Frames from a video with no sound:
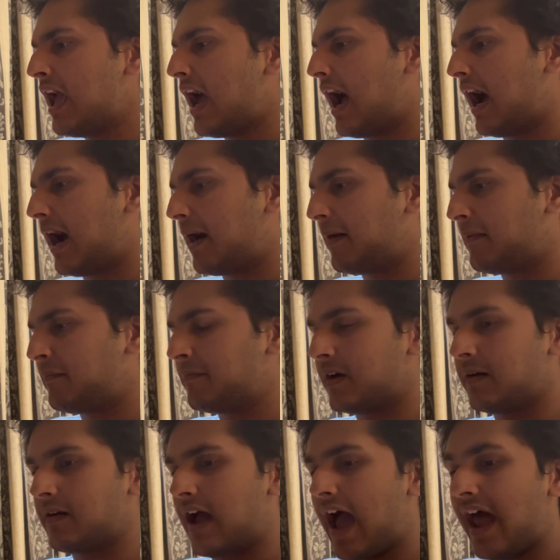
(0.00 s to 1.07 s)

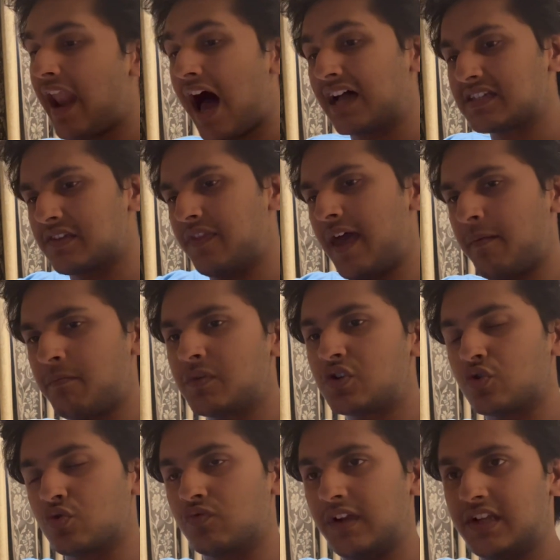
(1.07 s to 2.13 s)
And ask them
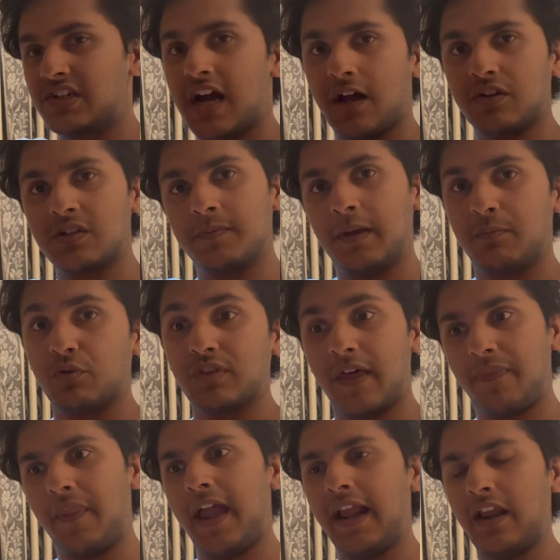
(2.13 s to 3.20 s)
to reach out to people
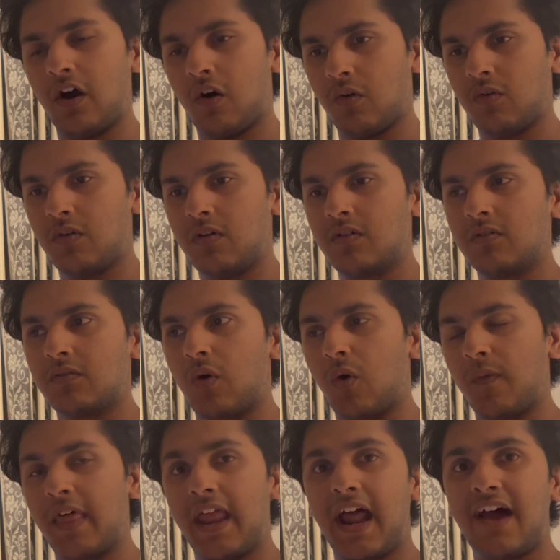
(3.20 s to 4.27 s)
that they know
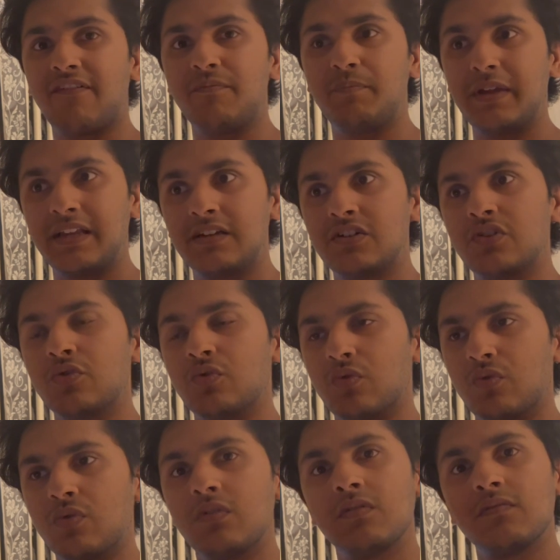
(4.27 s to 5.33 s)
or that have been
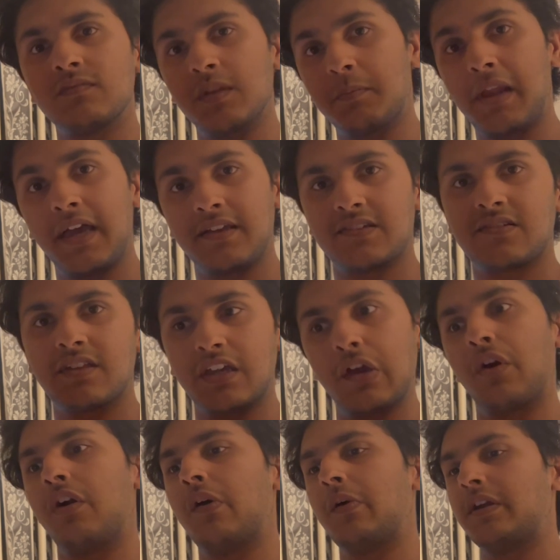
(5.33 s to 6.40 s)
to the place that
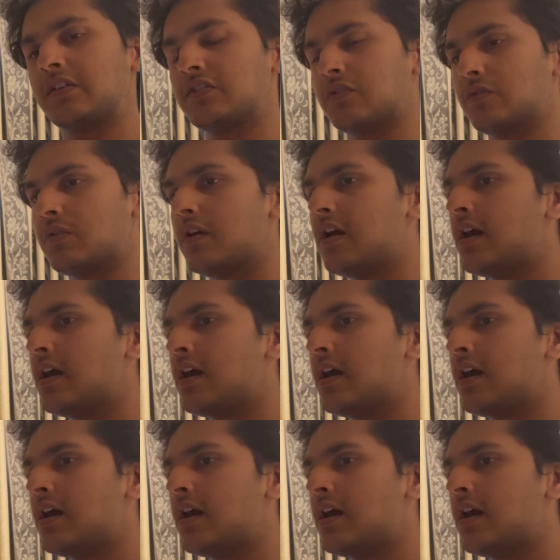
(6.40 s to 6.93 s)
you're going to.